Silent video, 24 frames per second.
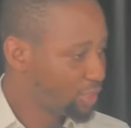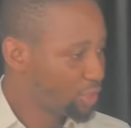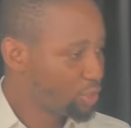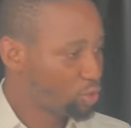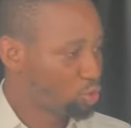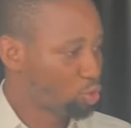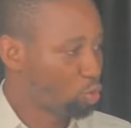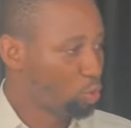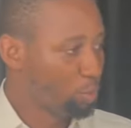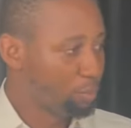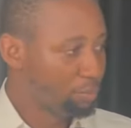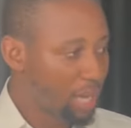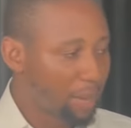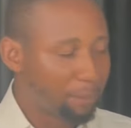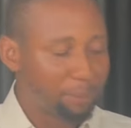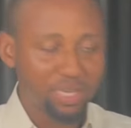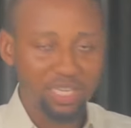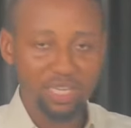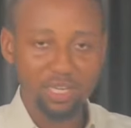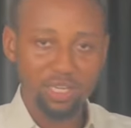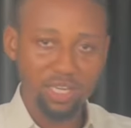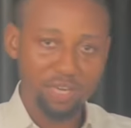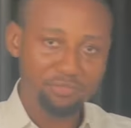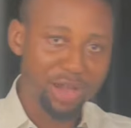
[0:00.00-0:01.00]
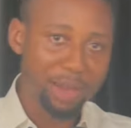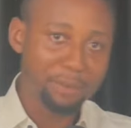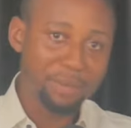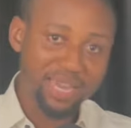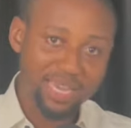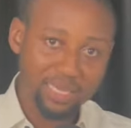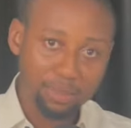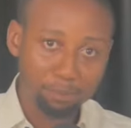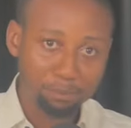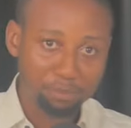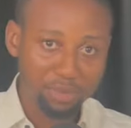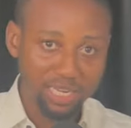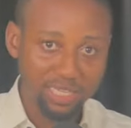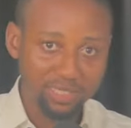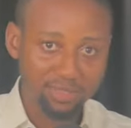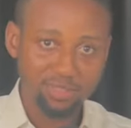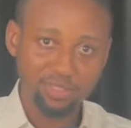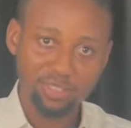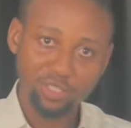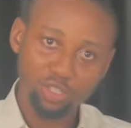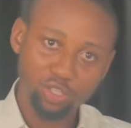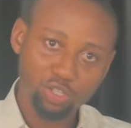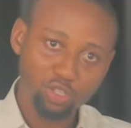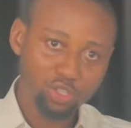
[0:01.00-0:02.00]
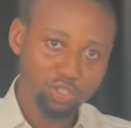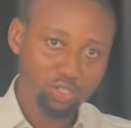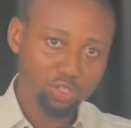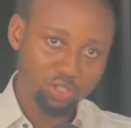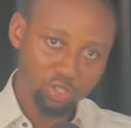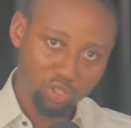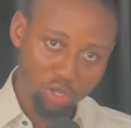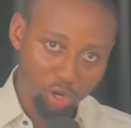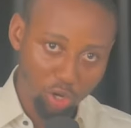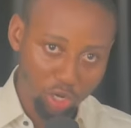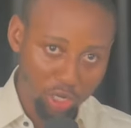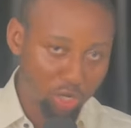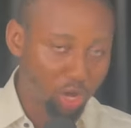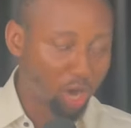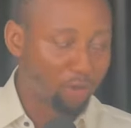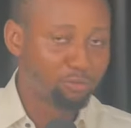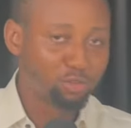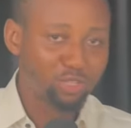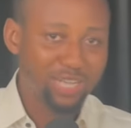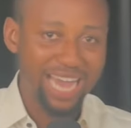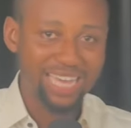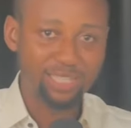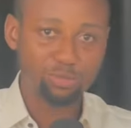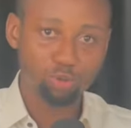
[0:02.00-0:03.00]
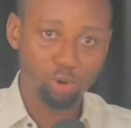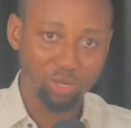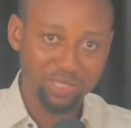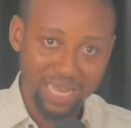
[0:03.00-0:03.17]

So maybe if I make it plain, a lot of you guys will